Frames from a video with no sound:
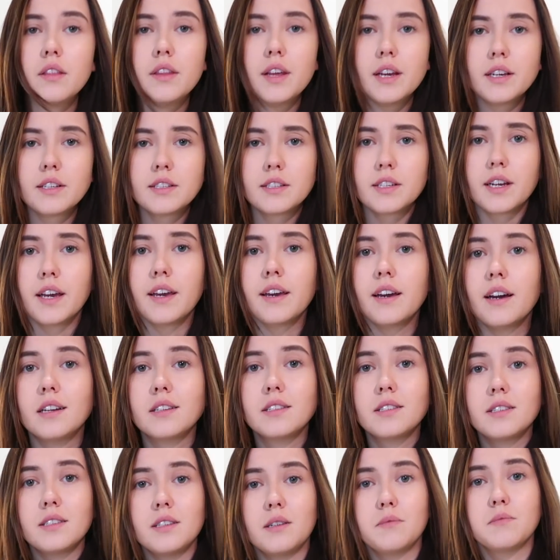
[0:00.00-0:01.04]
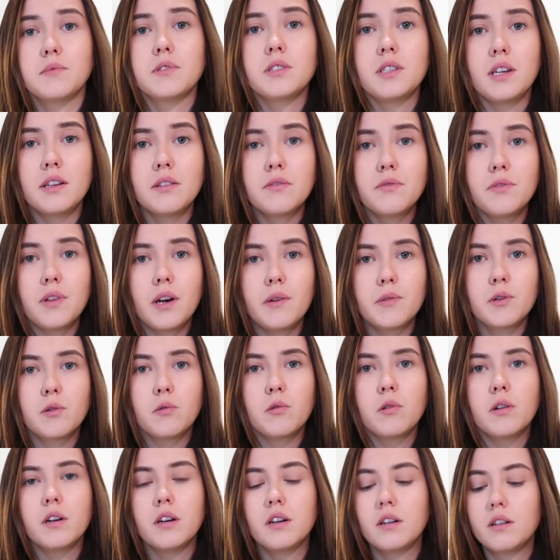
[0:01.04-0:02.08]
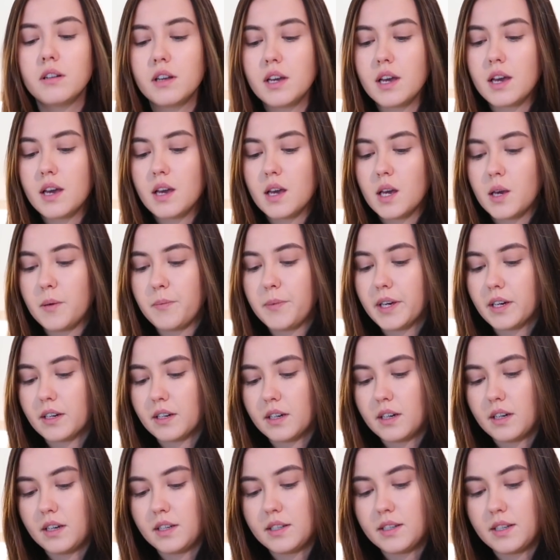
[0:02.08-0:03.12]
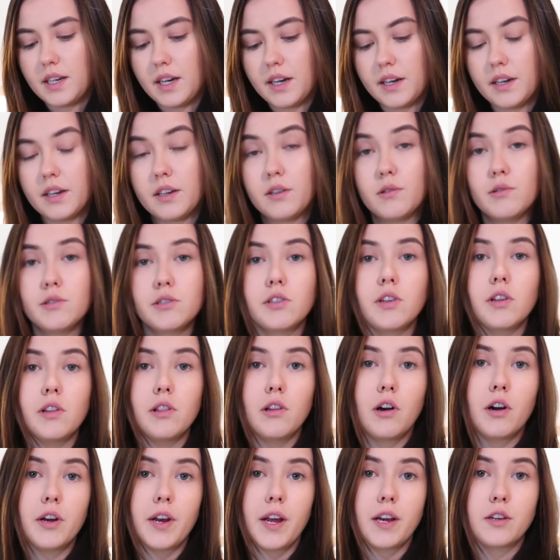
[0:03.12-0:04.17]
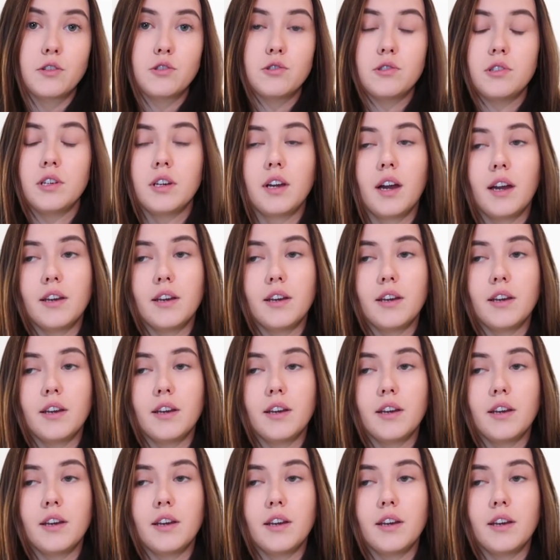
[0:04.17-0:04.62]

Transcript: Next I got some sunflower oil because I use it a lot actually.